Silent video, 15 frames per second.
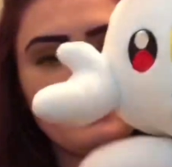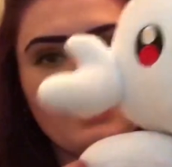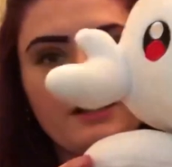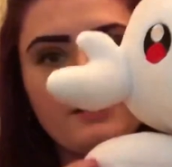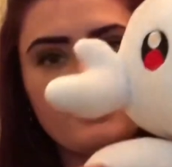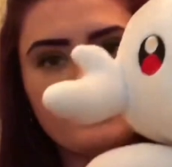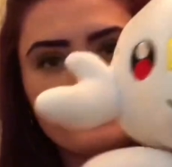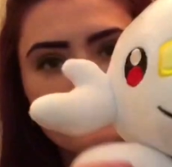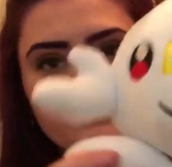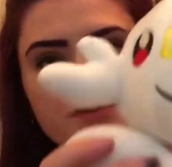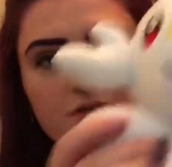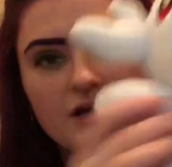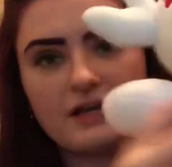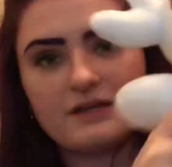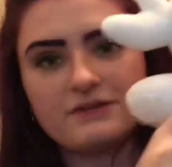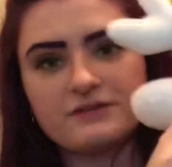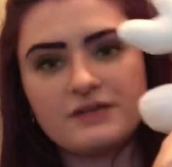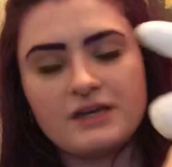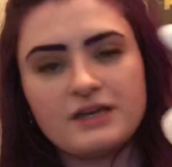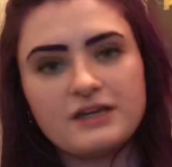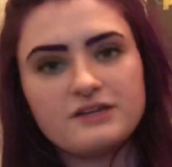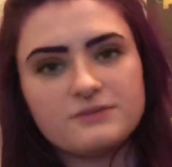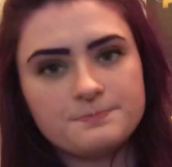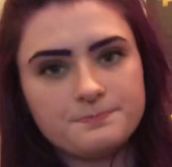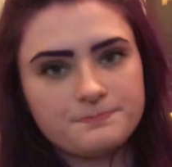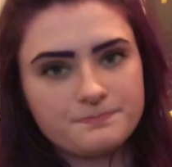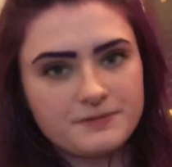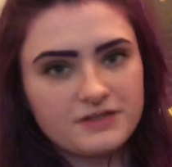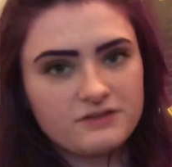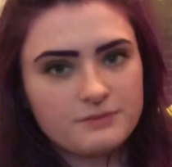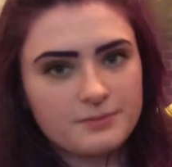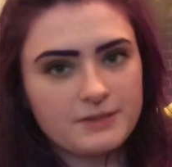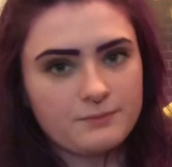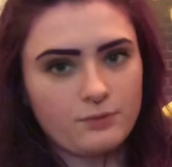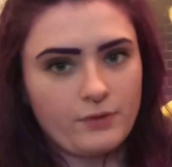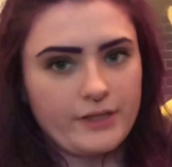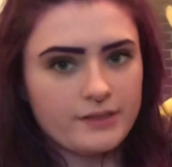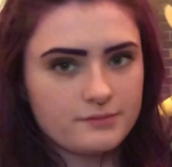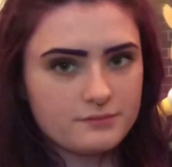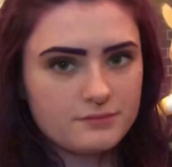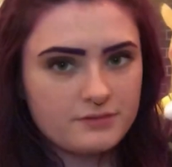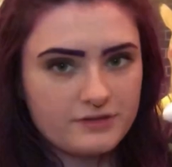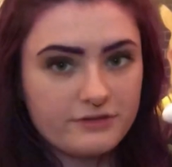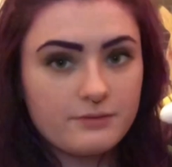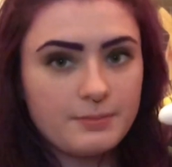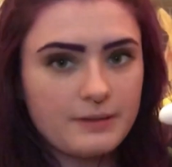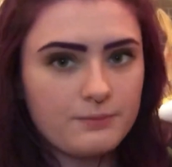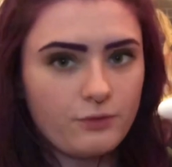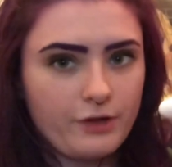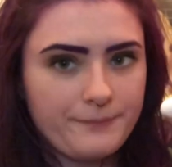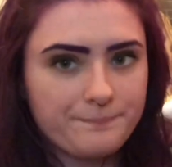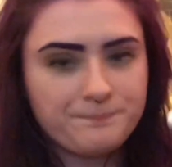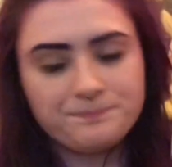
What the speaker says: I already showed you guys. He's a big boy. He's a big boy.